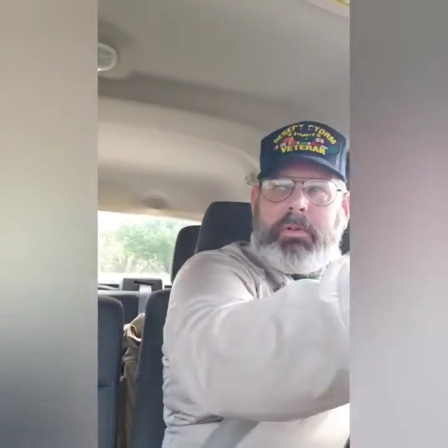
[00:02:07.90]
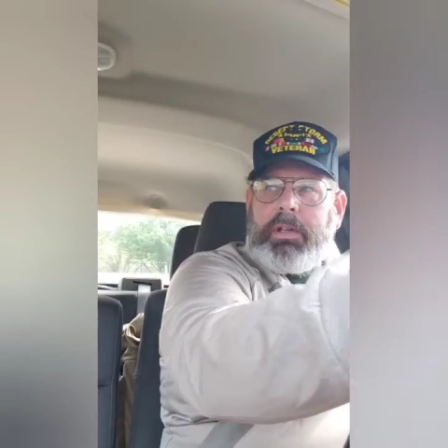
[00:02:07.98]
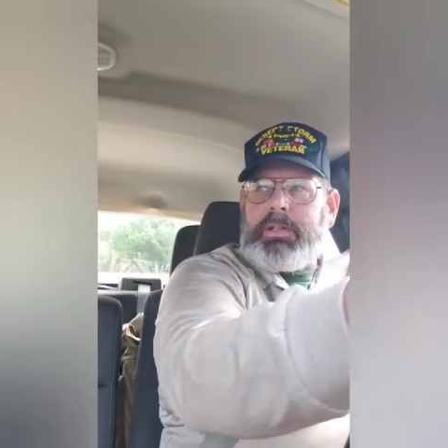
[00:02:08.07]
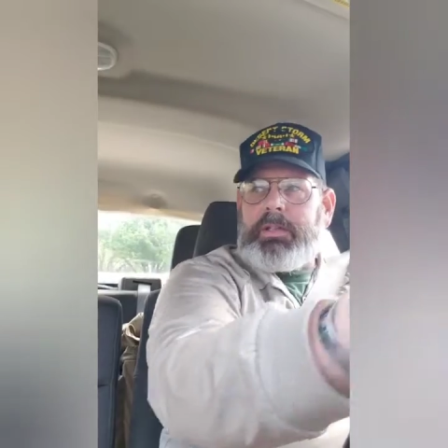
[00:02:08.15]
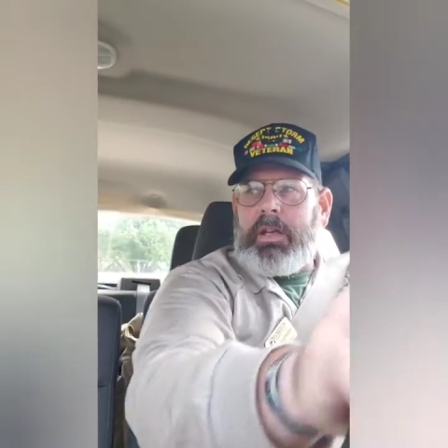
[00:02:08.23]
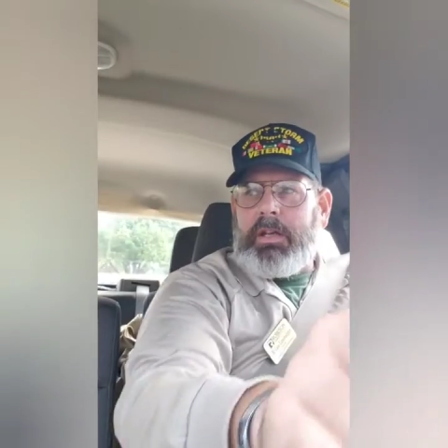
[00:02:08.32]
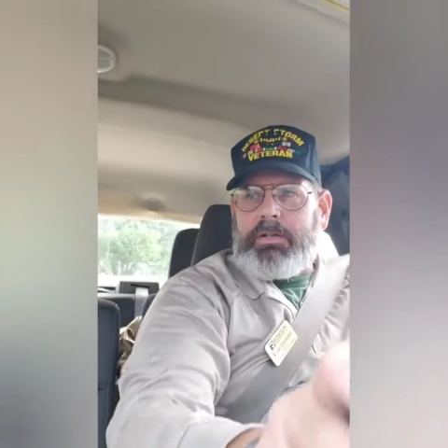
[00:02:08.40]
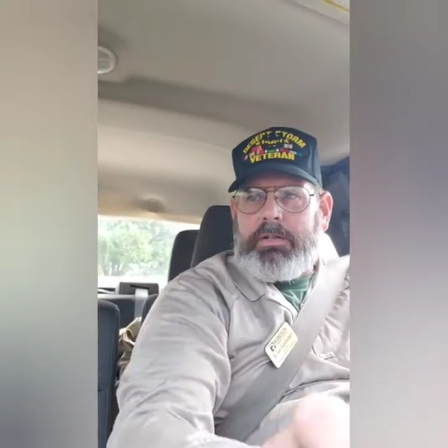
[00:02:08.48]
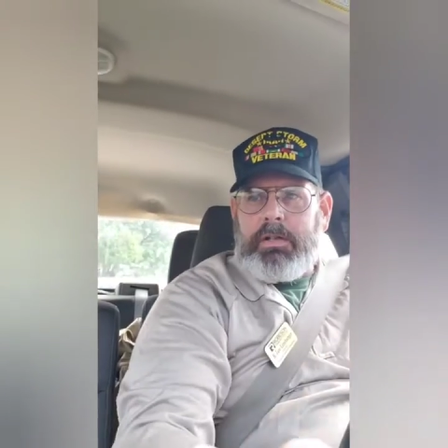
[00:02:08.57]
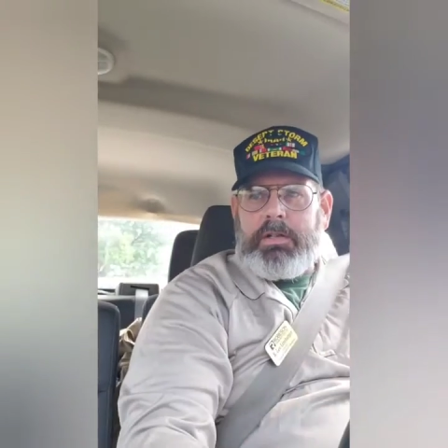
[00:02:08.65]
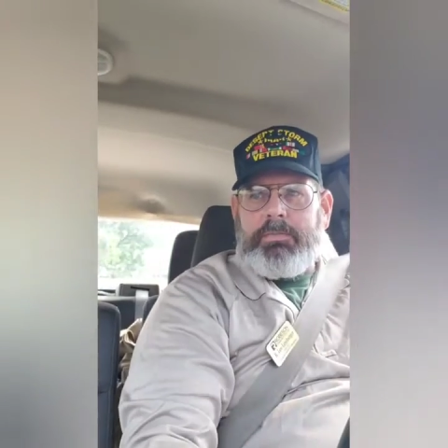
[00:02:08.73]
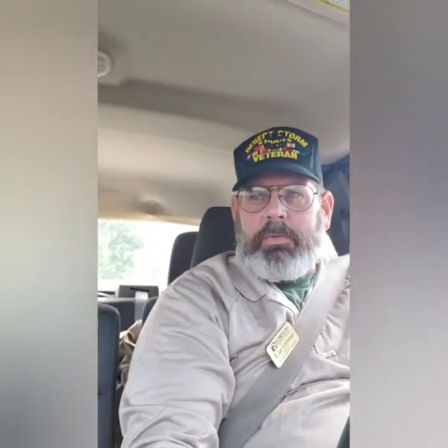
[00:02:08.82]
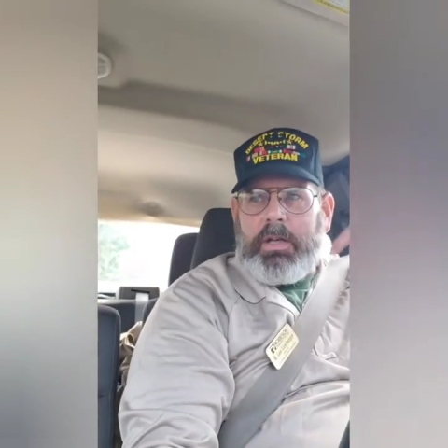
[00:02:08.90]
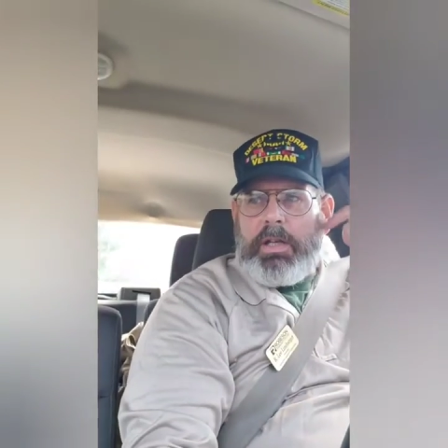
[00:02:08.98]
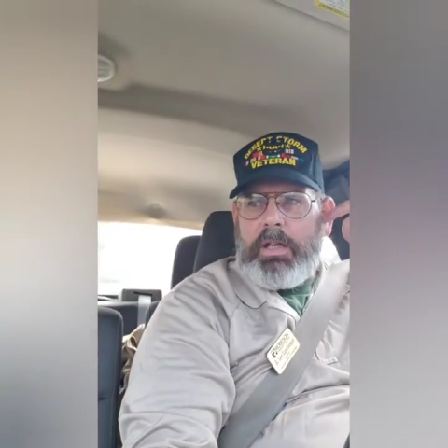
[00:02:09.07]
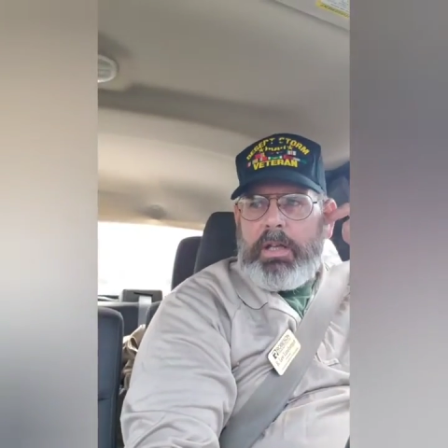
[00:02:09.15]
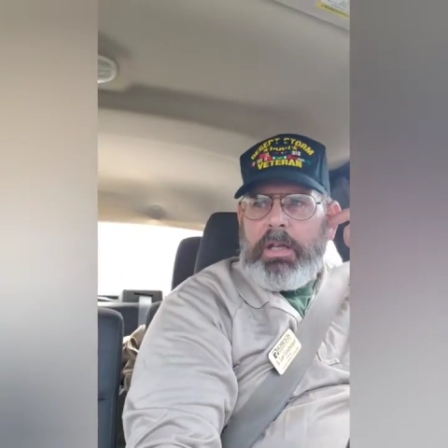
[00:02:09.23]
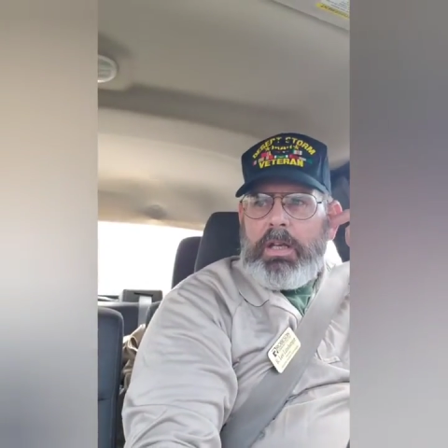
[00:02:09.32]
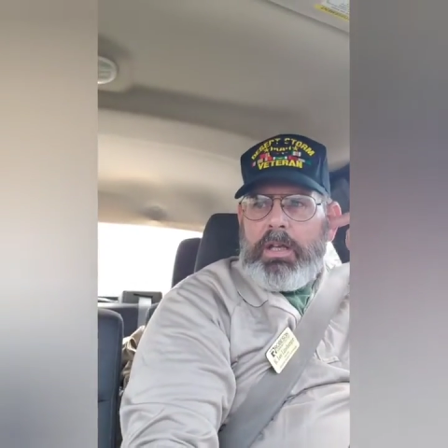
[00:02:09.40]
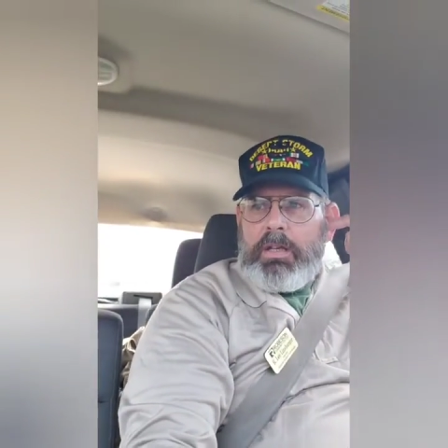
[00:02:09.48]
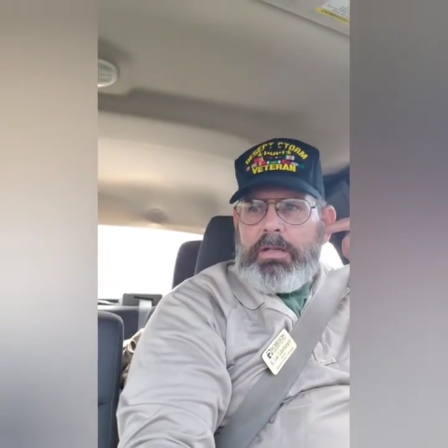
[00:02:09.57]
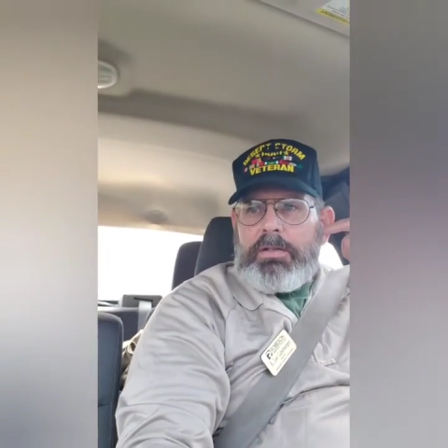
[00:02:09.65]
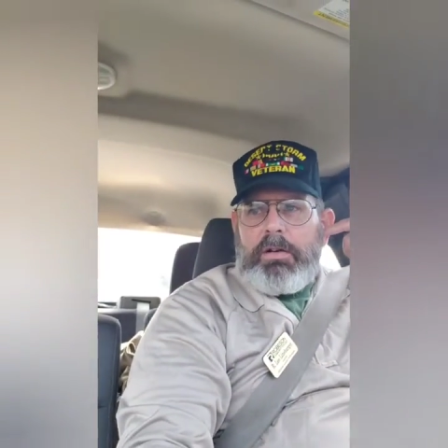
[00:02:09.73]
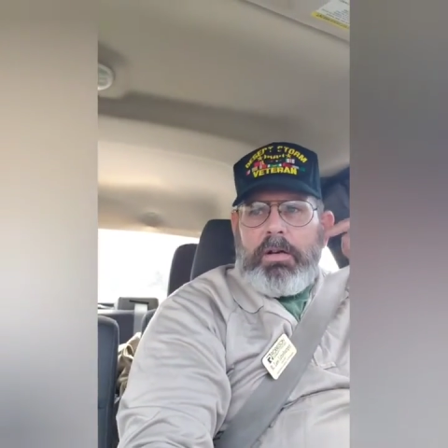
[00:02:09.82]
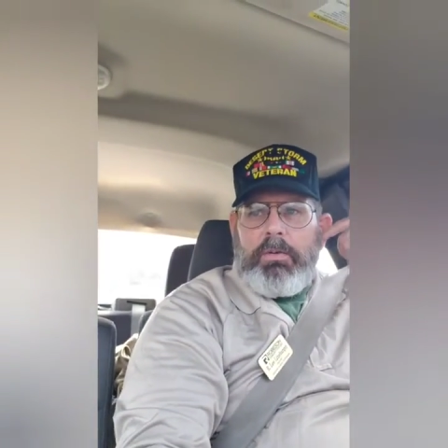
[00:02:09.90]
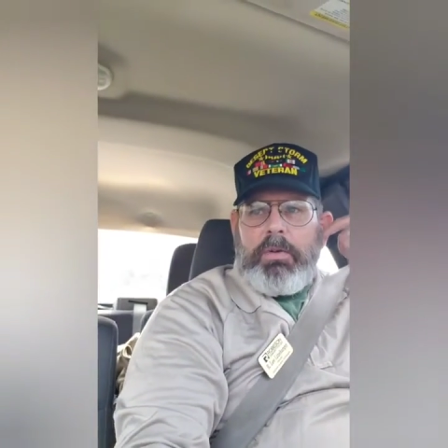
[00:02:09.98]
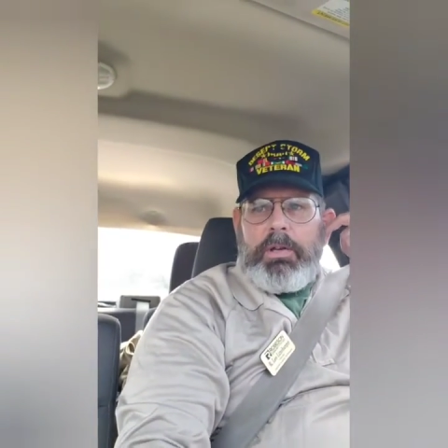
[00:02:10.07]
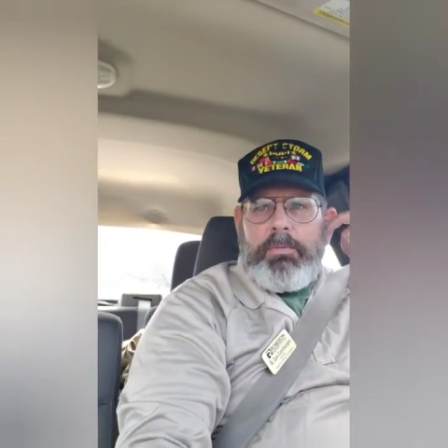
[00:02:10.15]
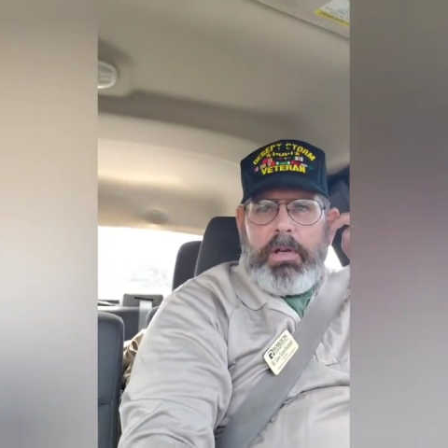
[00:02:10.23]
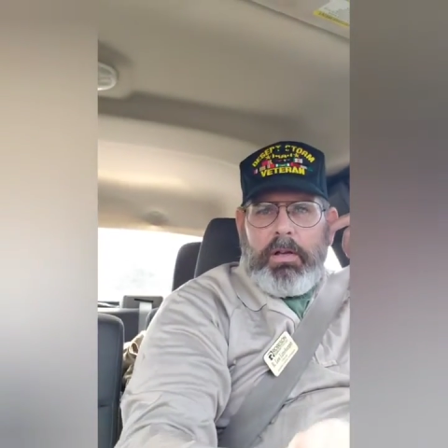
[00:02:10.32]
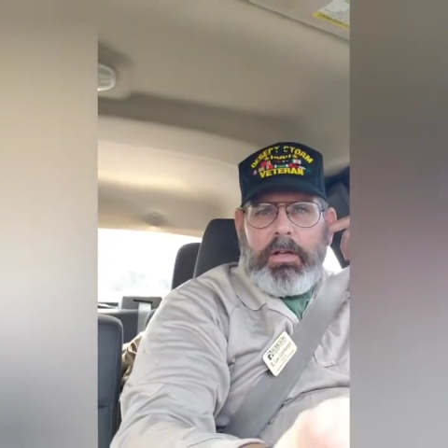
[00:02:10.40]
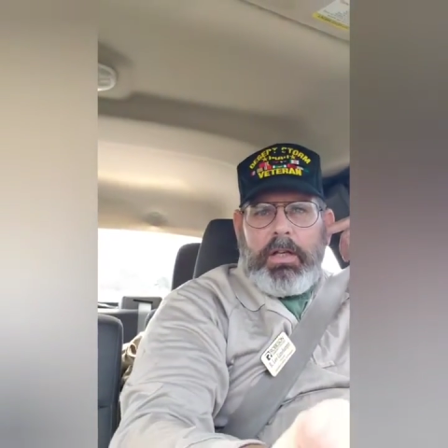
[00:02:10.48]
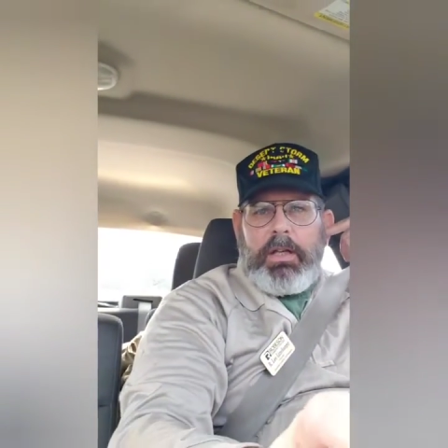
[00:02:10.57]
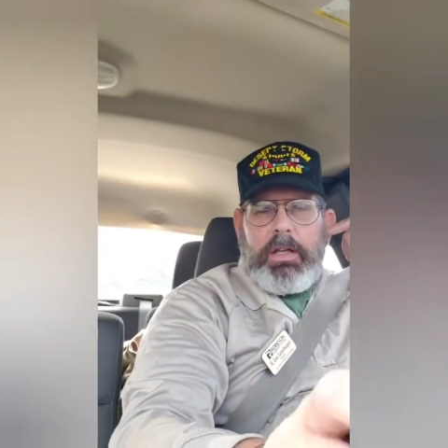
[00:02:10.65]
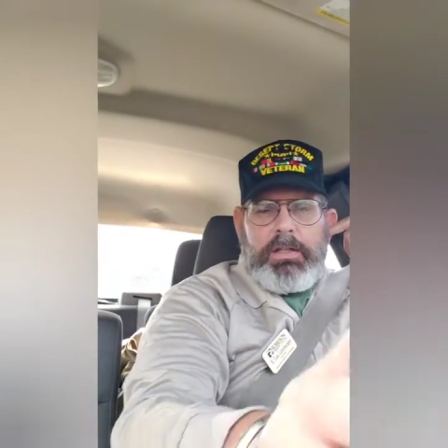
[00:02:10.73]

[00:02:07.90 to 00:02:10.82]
to release the insurance money to start rebuilding,